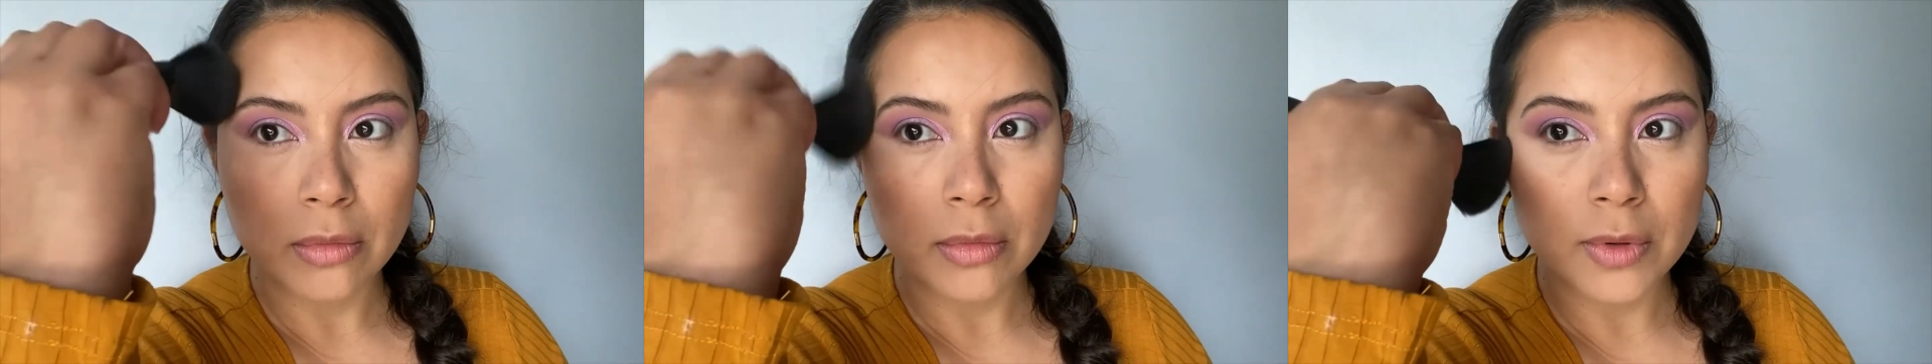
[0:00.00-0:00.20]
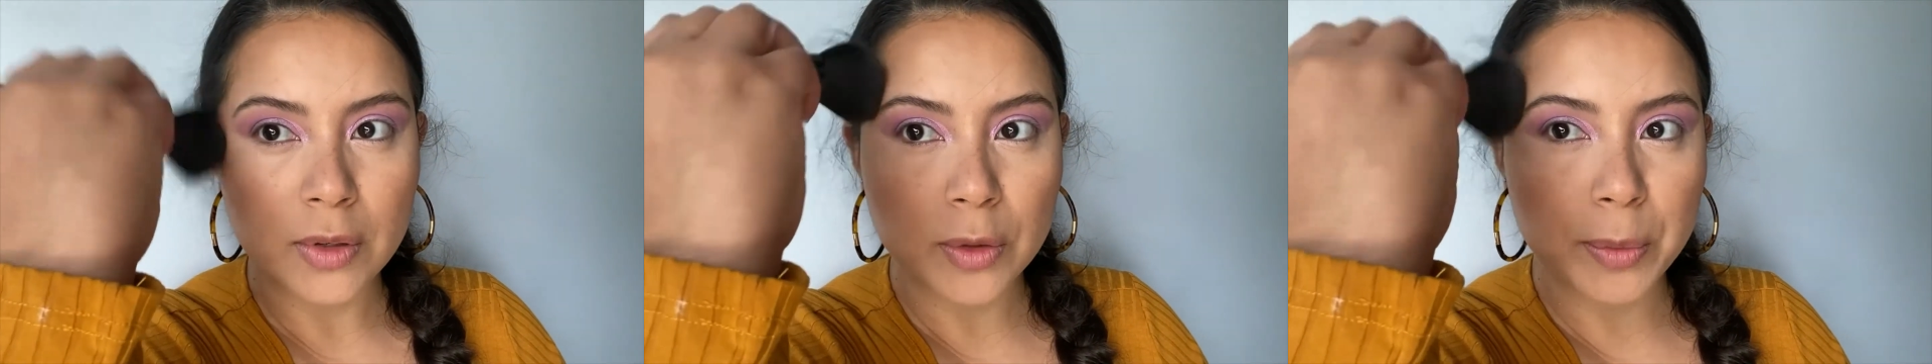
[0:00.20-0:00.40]

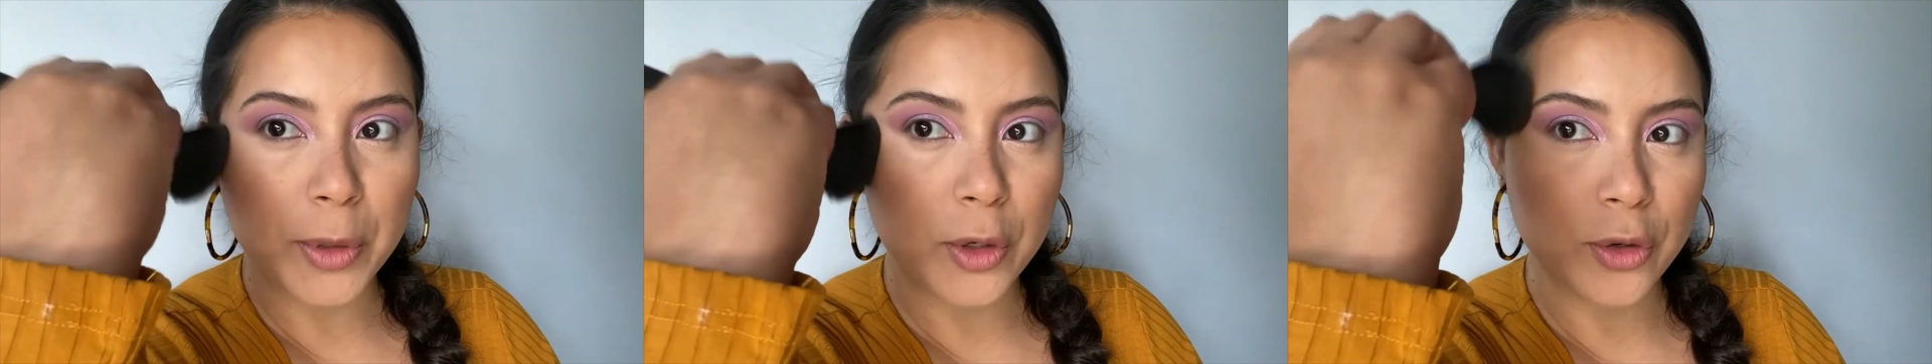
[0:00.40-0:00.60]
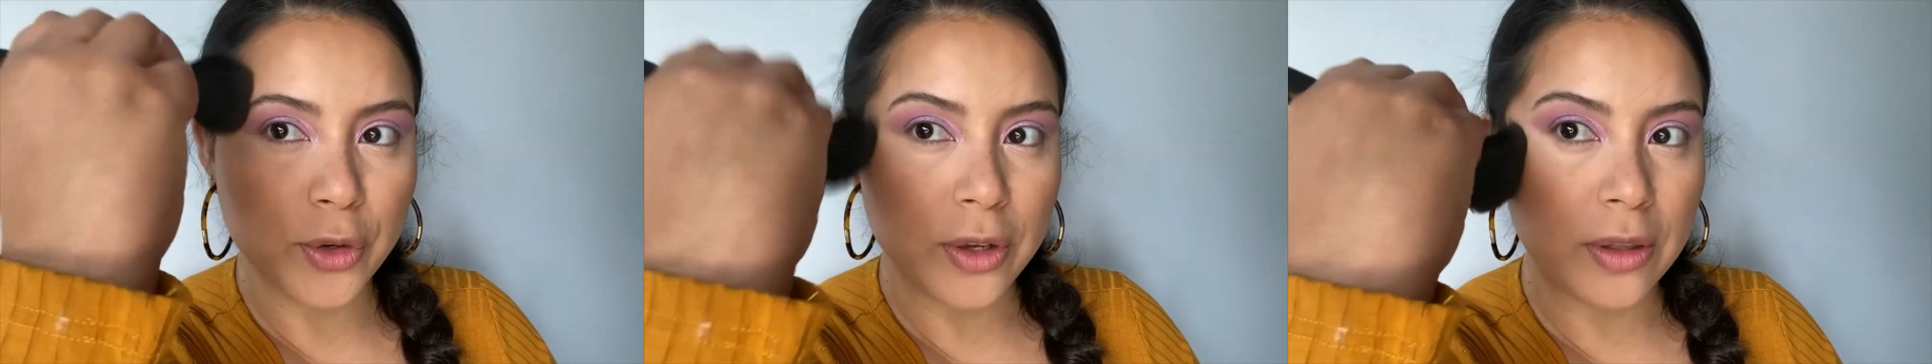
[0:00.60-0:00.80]

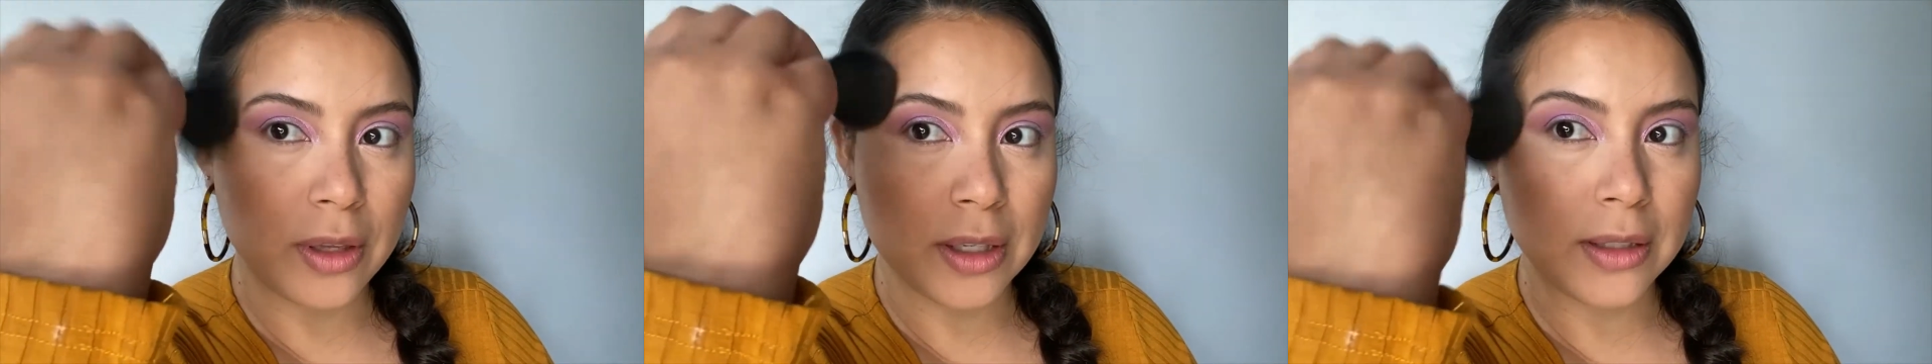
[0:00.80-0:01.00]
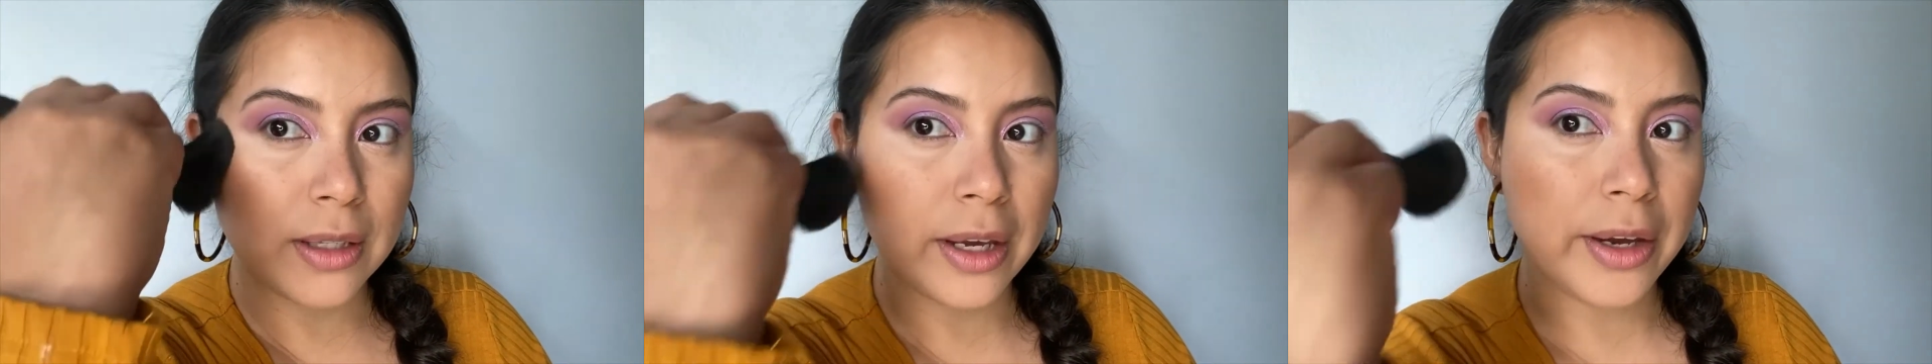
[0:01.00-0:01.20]
Especially
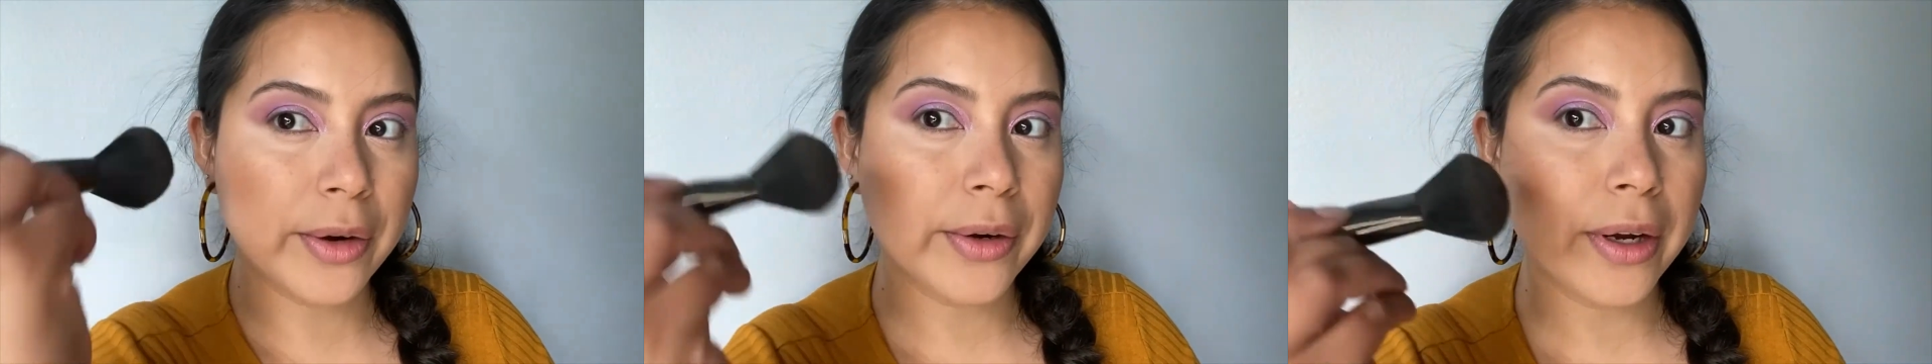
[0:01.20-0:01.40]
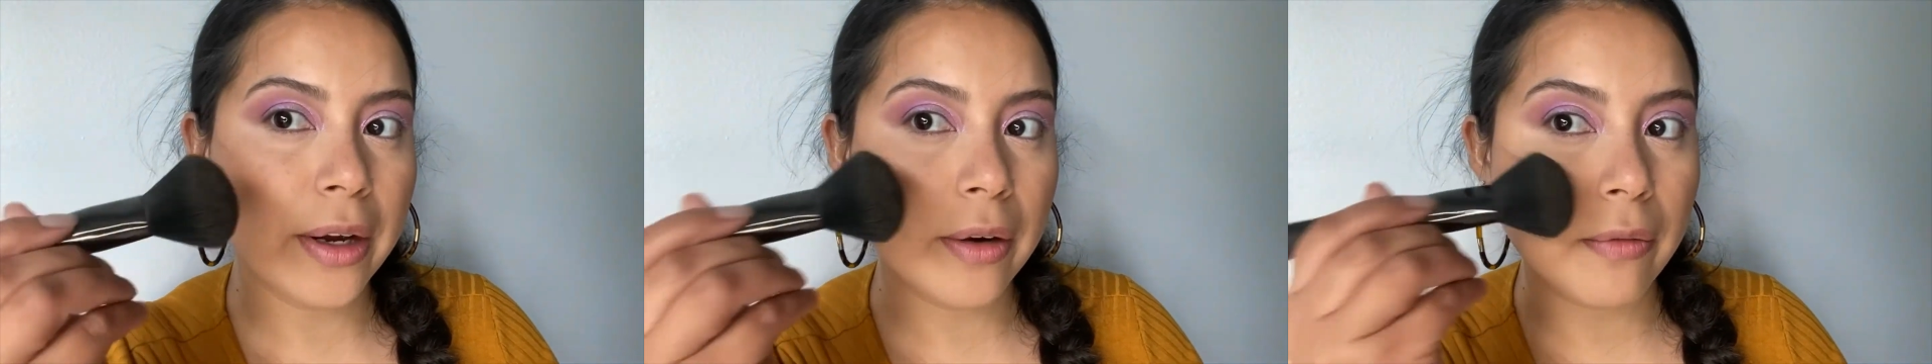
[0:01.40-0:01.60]
this
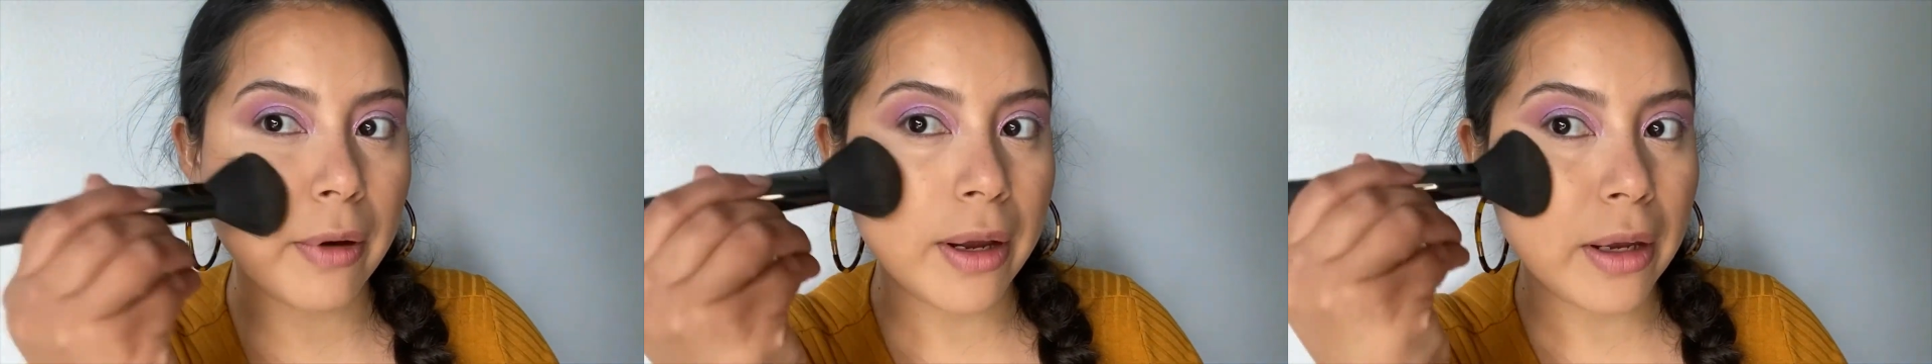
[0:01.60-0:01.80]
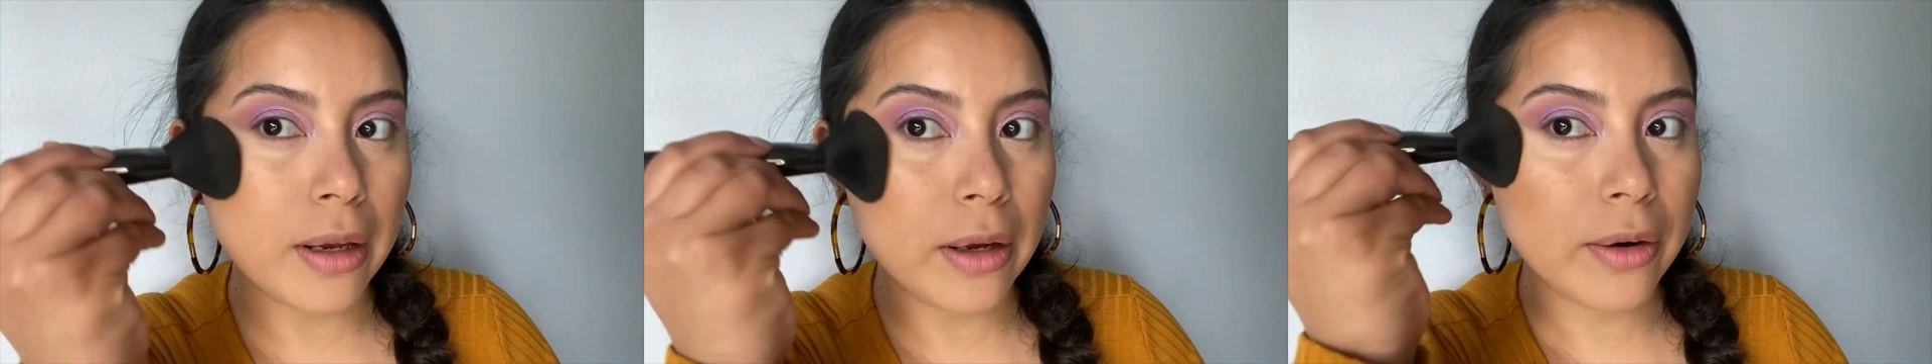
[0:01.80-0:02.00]
area
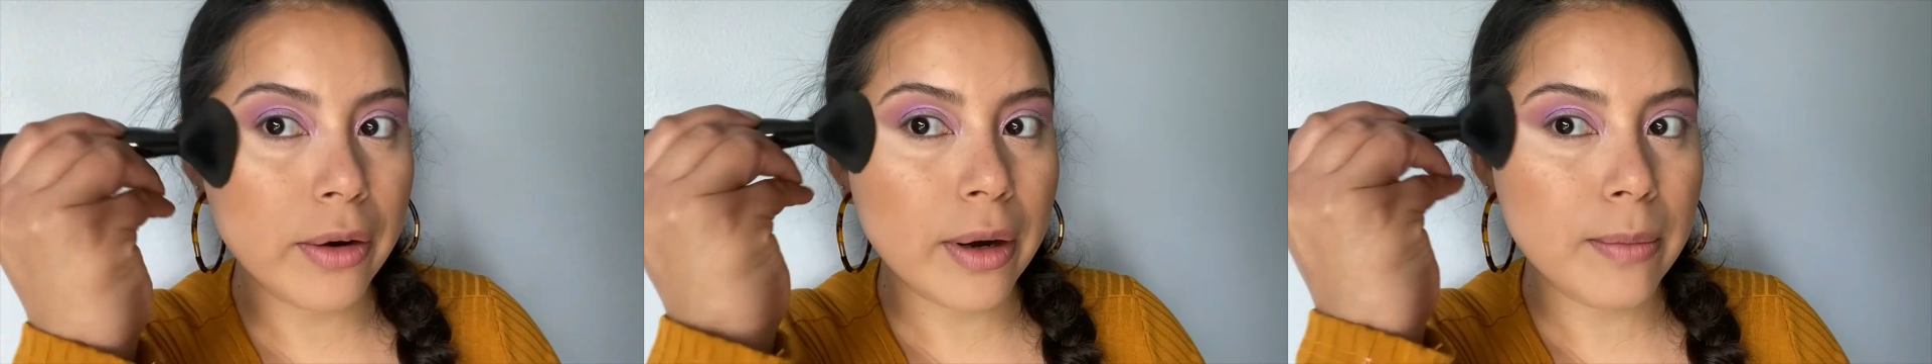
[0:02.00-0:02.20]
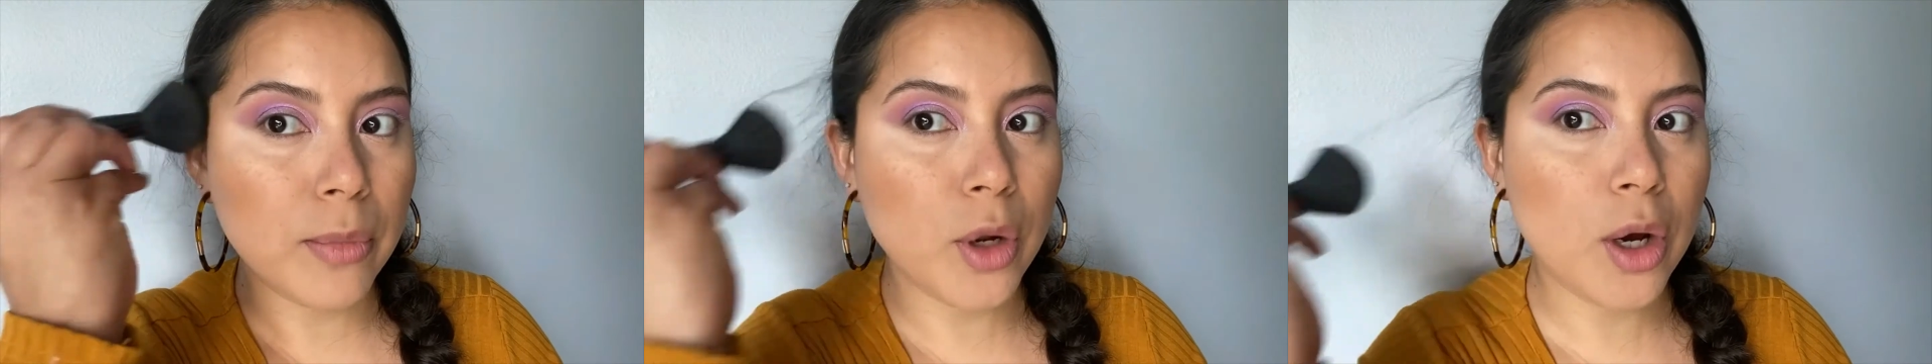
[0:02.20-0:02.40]
right here.
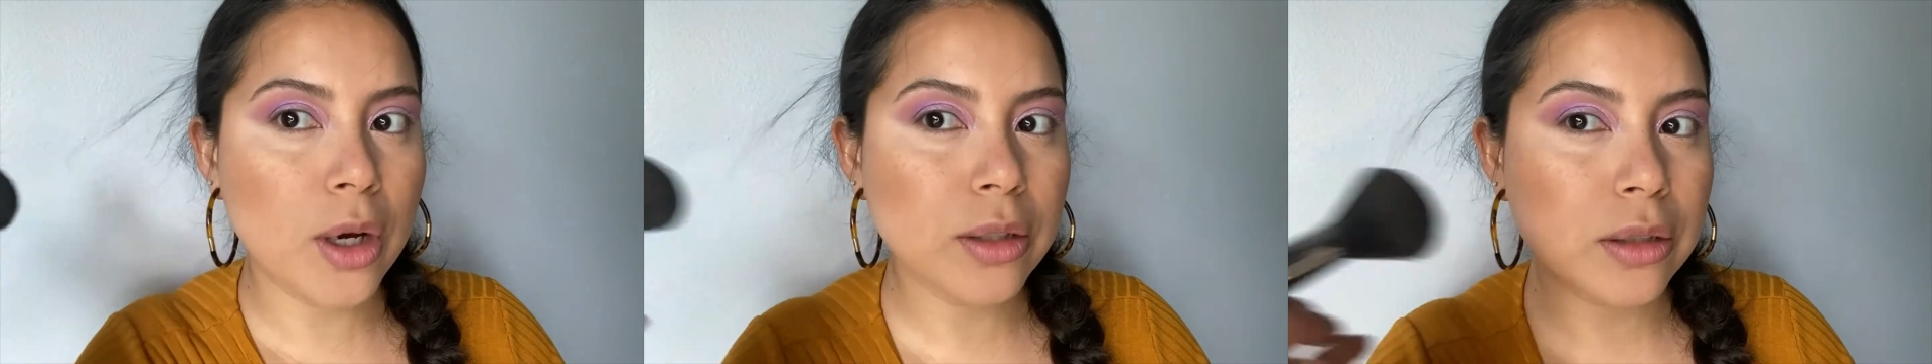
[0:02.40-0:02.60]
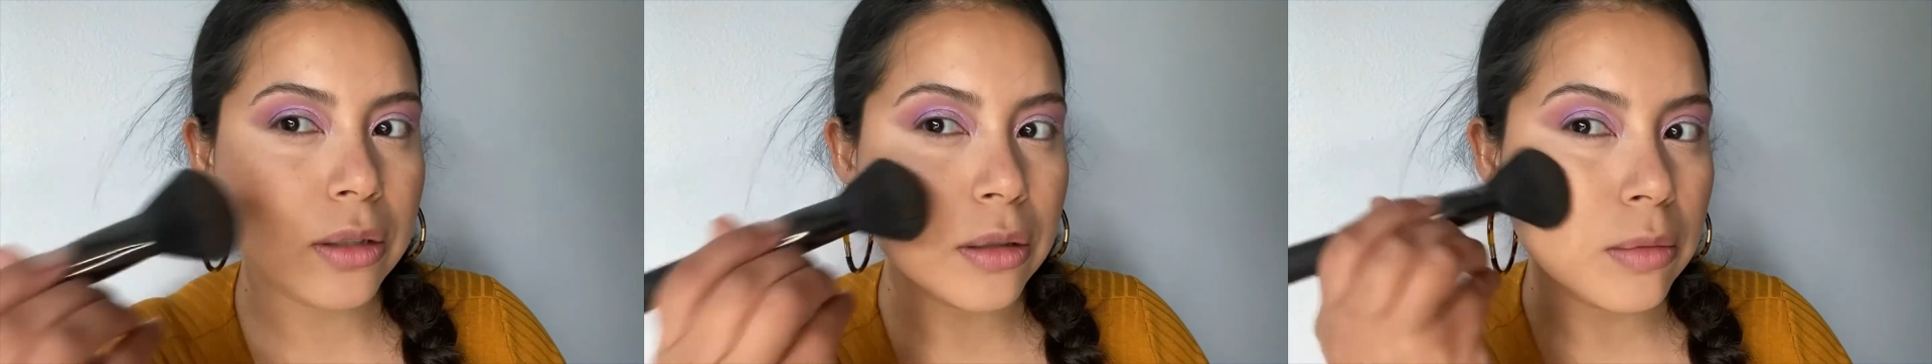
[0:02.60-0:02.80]
I'm
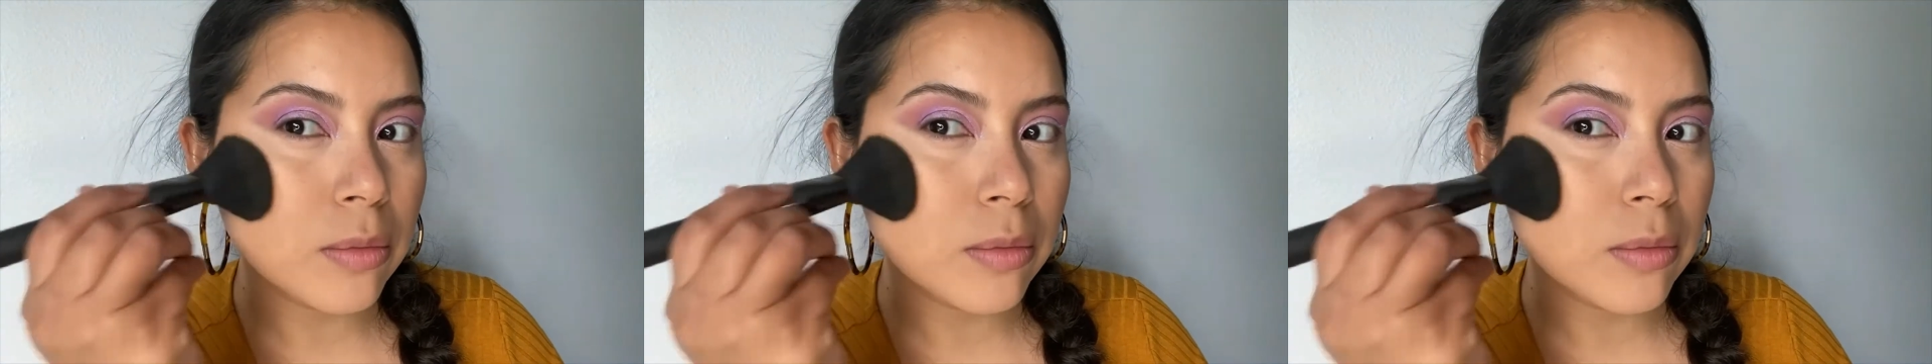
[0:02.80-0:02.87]
not,